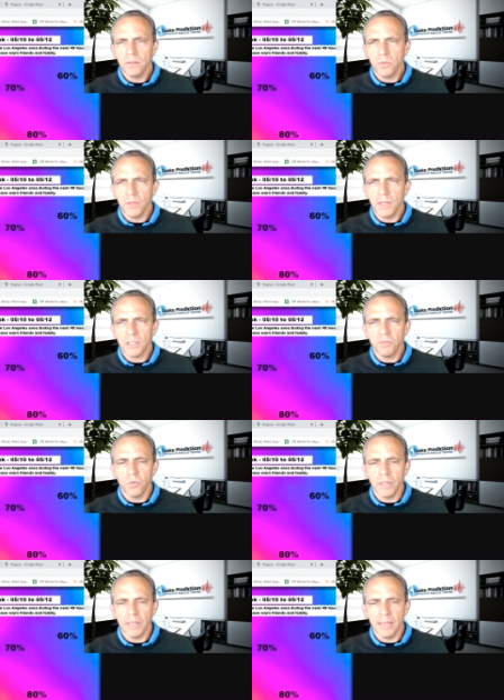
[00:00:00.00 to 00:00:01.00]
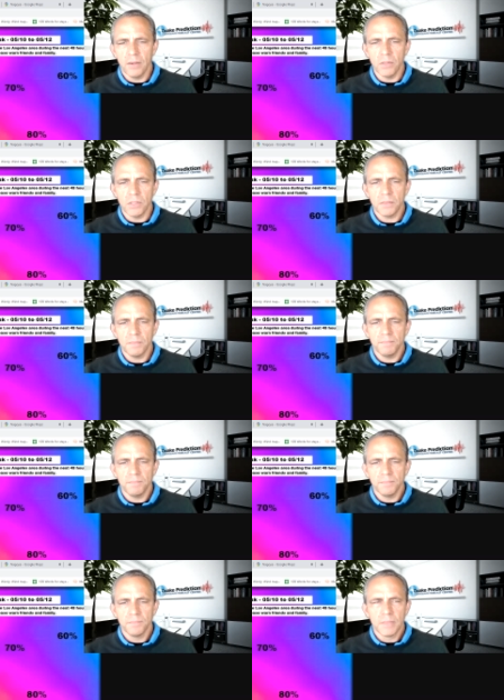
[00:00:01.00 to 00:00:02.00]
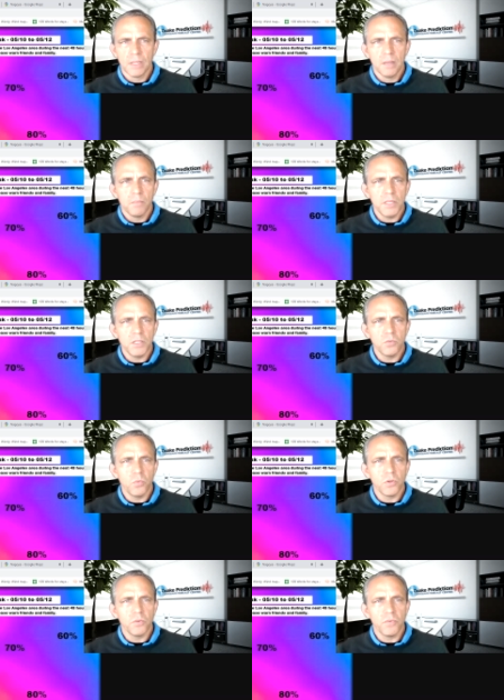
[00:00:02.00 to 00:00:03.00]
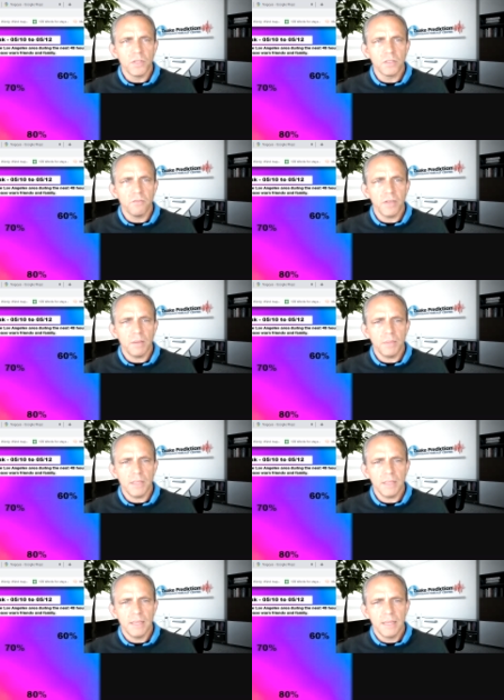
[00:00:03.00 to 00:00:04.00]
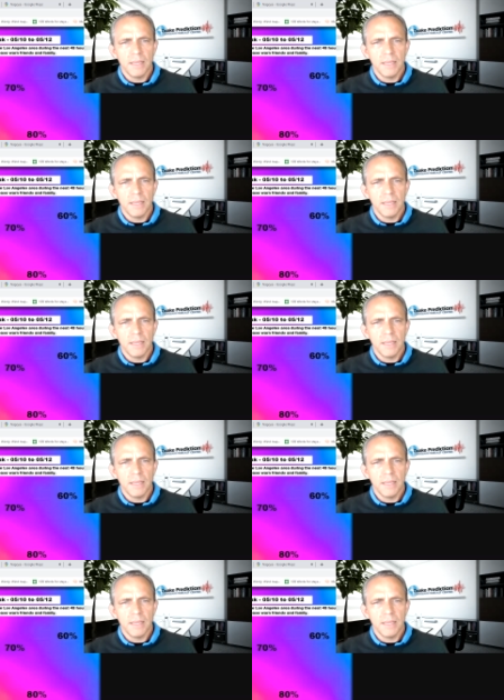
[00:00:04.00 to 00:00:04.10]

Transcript: during the next 48 hours. Please warn your friends and family.